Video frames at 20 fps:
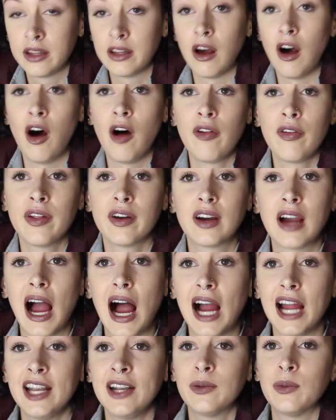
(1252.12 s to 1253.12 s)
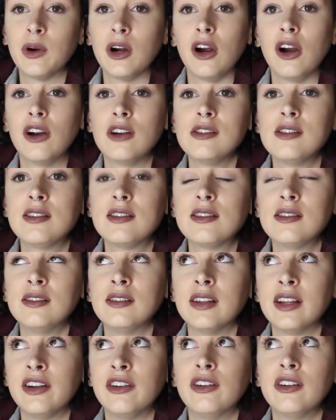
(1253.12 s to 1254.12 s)
All the kind words
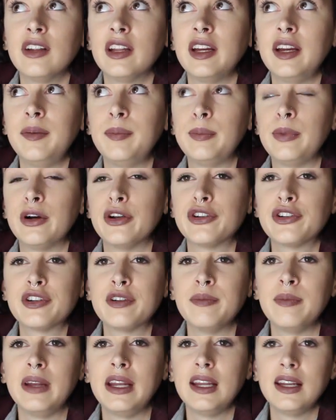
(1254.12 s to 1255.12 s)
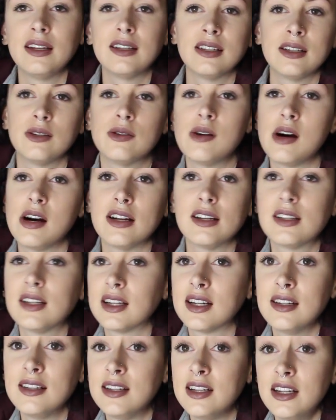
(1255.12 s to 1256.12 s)
literally pushed me to want to
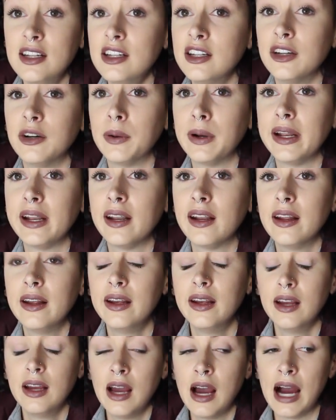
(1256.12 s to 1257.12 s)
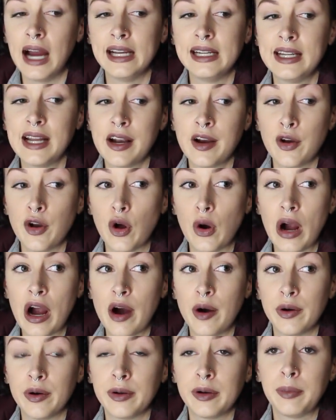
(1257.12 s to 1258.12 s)
continue, and I didn't know
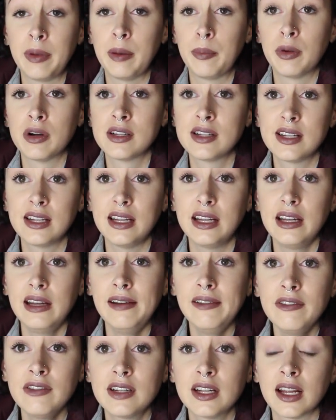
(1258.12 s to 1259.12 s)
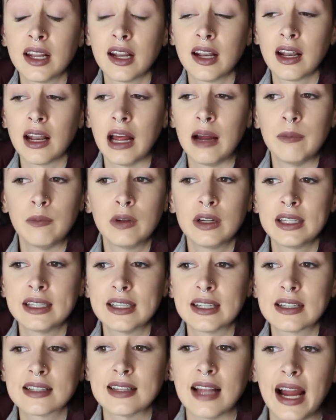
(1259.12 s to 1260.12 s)
how it would be perceived, and I'm really
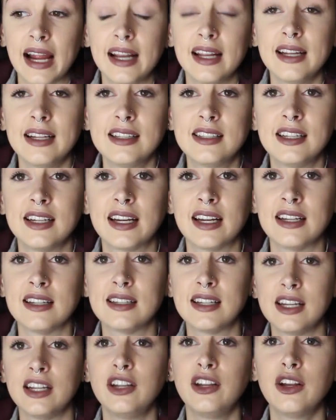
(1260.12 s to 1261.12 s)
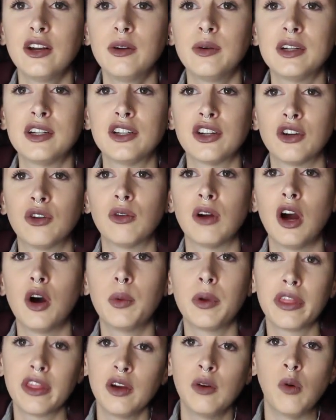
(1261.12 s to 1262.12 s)
excited to continue and to grow
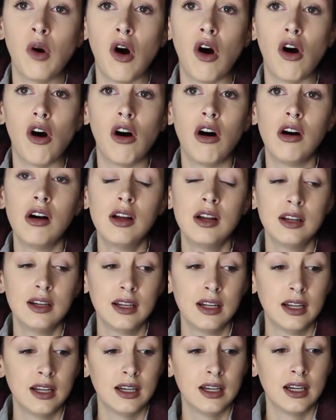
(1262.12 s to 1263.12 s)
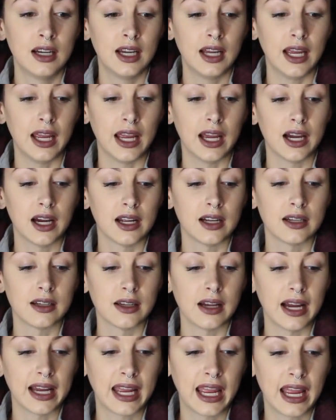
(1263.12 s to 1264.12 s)
with you all.
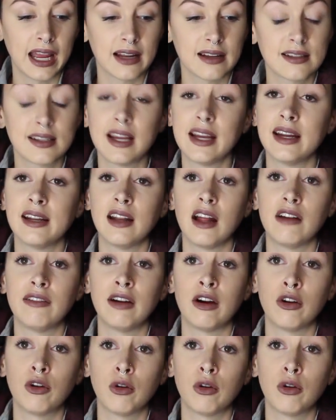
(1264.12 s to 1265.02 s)
And I can't say enough how